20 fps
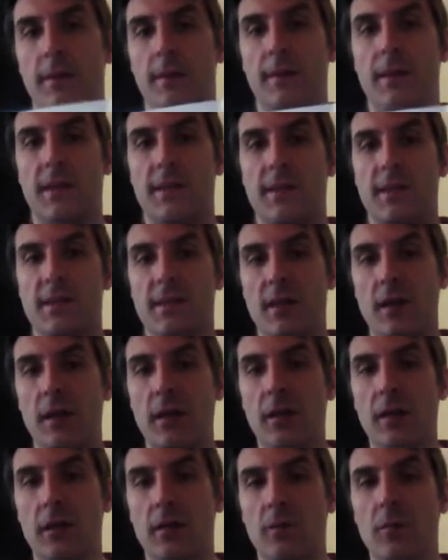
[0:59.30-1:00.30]
there's a
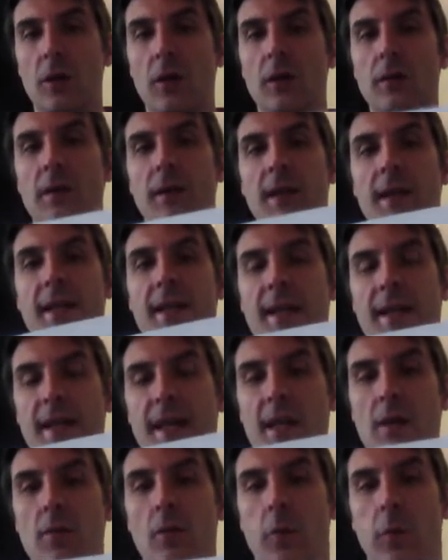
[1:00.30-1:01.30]
start one and an
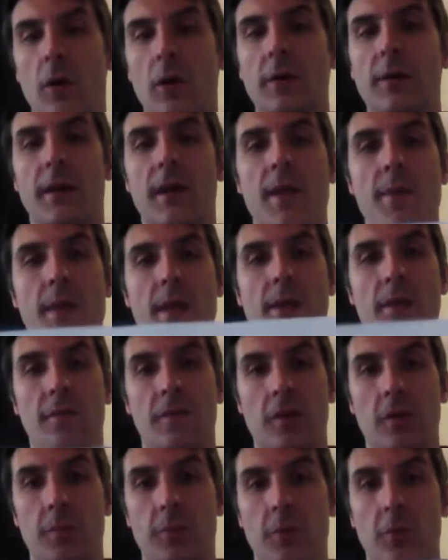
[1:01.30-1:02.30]
end one, and then you've
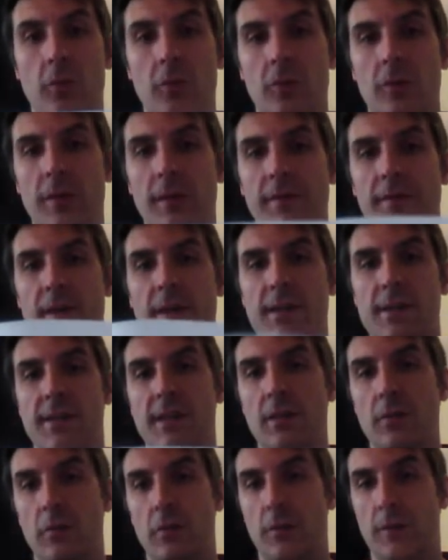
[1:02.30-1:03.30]
got to put all the events
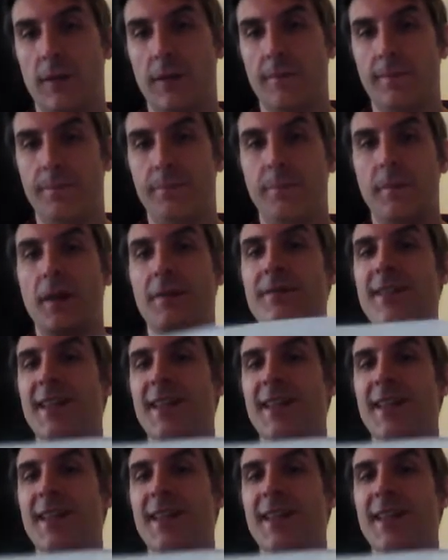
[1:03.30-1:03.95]
in order. I've